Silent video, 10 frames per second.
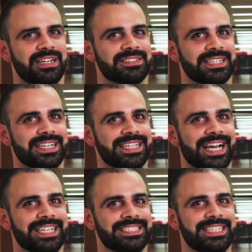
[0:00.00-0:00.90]
I was like,
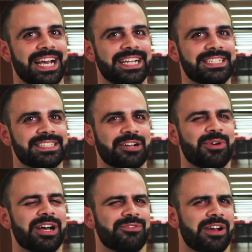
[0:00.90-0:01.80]
yes, Dad. He's like,
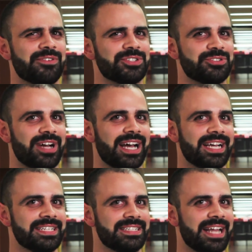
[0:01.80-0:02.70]
well, have you ever
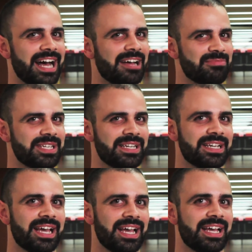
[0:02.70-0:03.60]
tried not being
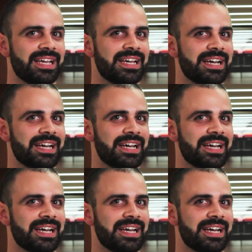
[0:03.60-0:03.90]
gay?